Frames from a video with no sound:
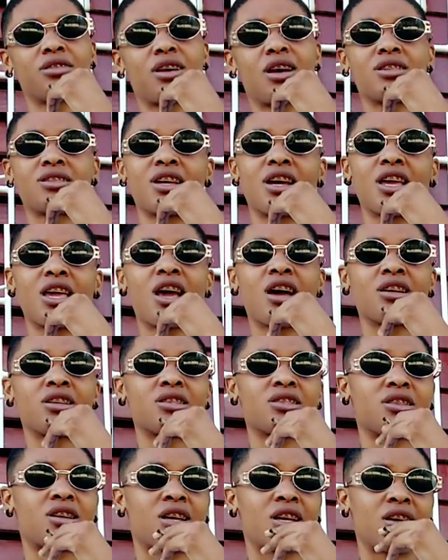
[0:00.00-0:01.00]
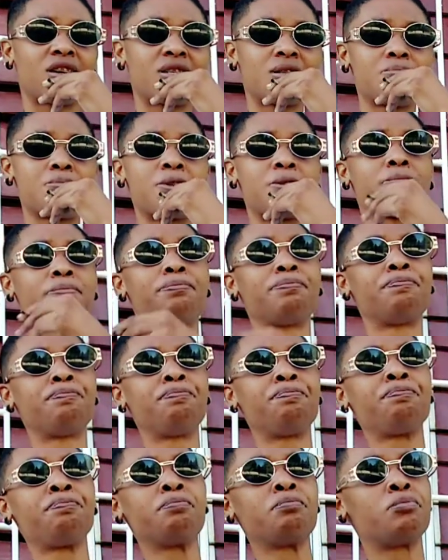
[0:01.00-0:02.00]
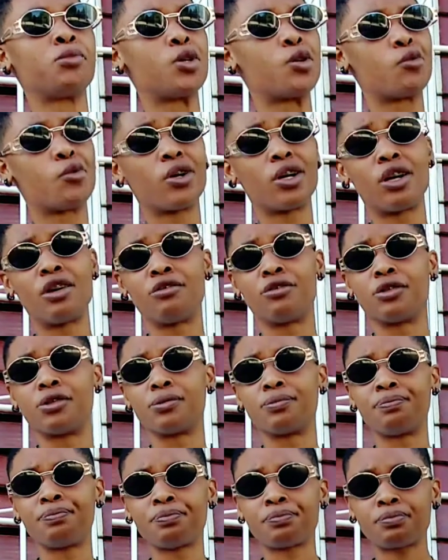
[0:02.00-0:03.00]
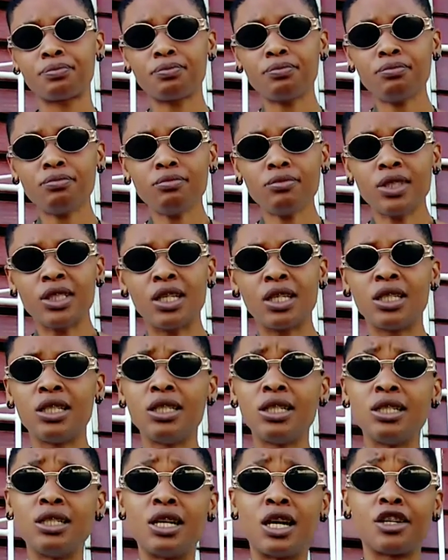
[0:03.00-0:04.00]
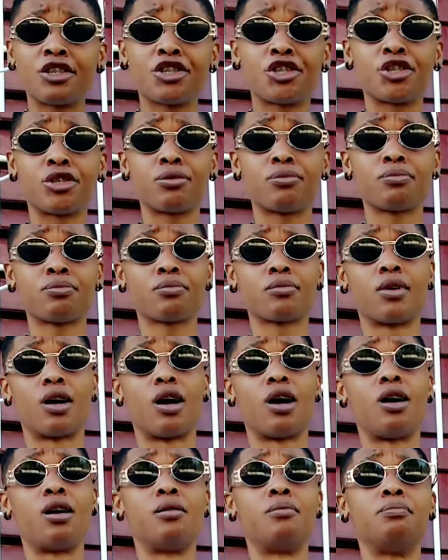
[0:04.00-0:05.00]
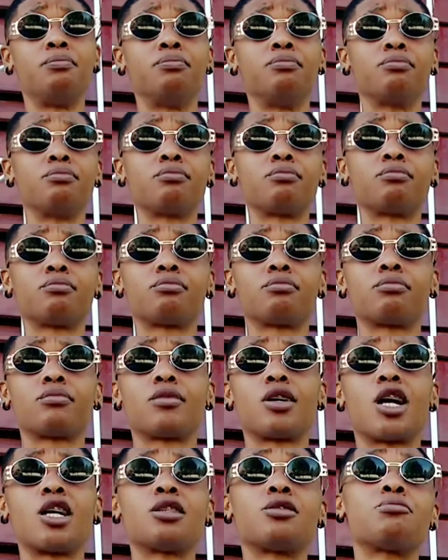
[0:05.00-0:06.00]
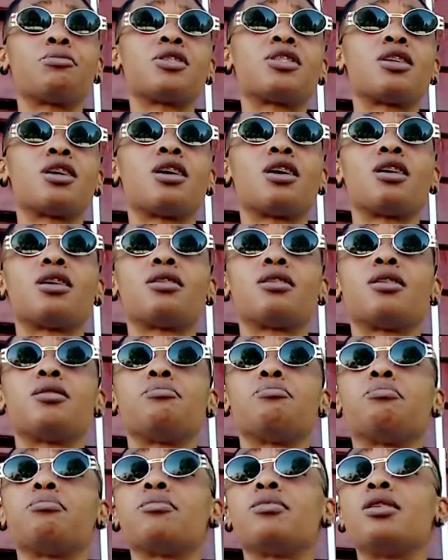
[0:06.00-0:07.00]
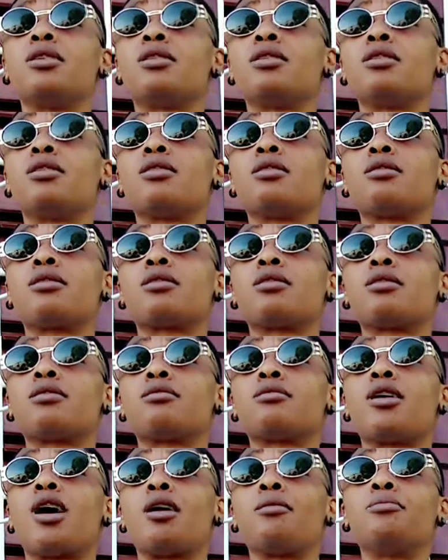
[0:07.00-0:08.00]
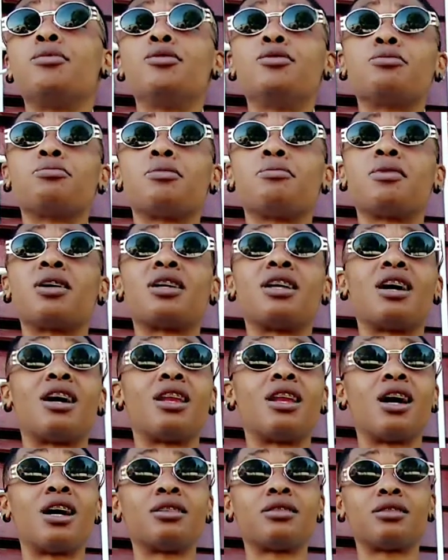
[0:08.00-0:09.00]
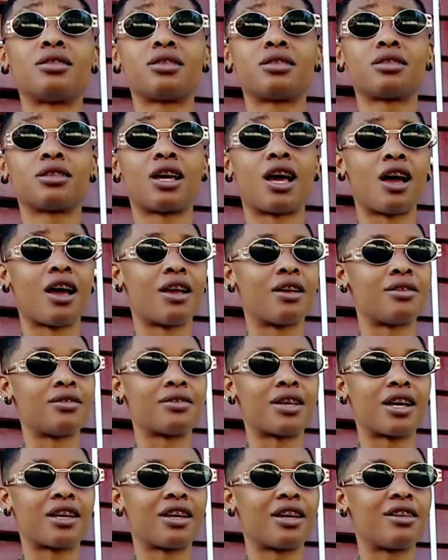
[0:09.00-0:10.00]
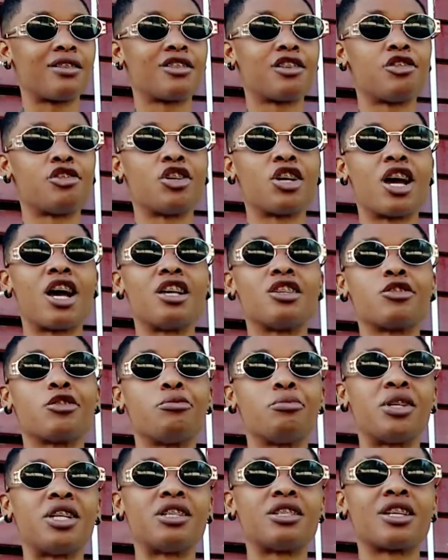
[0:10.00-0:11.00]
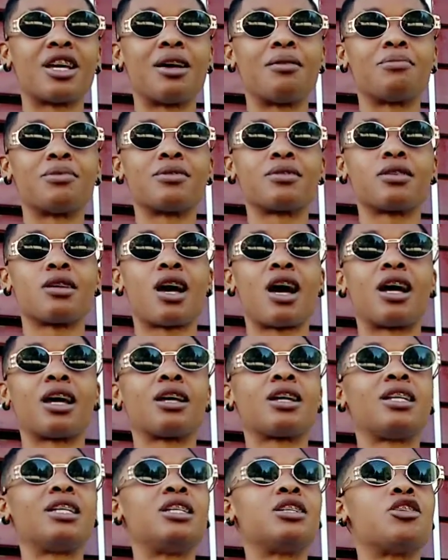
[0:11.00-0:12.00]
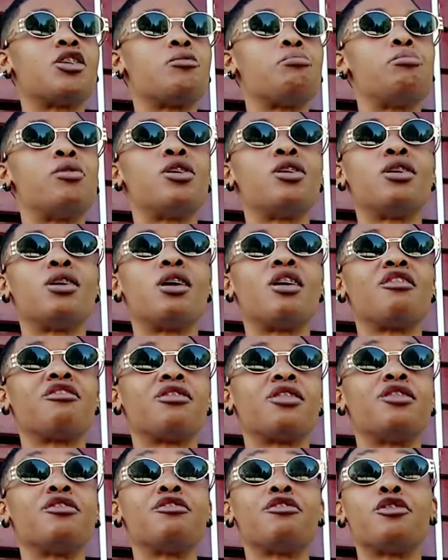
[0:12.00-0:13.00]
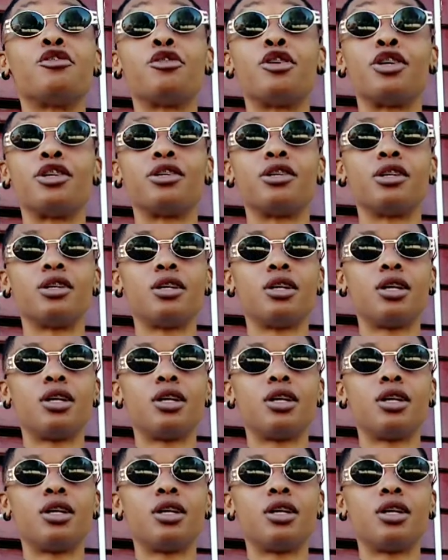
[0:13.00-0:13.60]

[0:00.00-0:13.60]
as a gangster, isn't it? But whatever. He did that shit. As I say, abused my mother a lot, guys. I can't tell you guys how many times I cleaned up blood off of the floor